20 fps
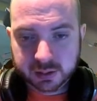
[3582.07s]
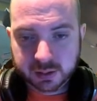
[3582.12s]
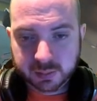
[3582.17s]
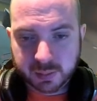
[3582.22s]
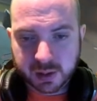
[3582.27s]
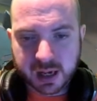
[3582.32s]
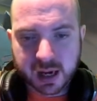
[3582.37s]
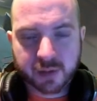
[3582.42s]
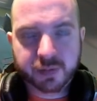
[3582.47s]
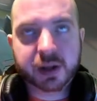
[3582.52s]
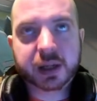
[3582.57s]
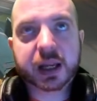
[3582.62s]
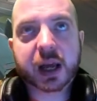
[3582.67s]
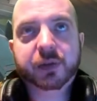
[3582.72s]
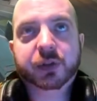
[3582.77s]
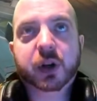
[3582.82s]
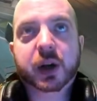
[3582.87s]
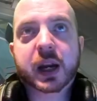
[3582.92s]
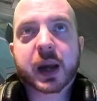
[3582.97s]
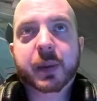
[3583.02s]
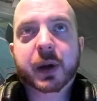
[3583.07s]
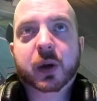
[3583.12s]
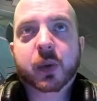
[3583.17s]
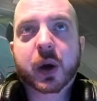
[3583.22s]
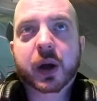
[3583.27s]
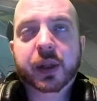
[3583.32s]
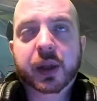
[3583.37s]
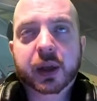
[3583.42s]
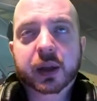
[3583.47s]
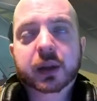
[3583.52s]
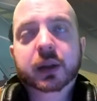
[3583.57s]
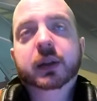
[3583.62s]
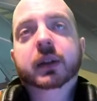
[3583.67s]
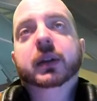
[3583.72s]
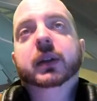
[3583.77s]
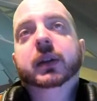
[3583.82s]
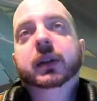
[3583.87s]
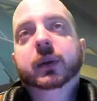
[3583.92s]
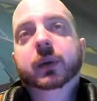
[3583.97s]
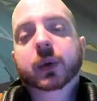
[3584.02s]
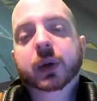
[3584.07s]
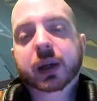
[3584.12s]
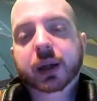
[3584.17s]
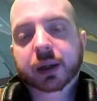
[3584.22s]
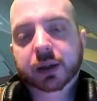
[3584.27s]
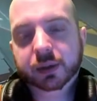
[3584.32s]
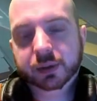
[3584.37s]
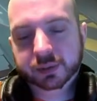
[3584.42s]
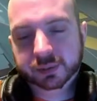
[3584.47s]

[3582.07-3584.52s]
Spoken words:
It'd be lovely to have dynamic weather, wouldn't it?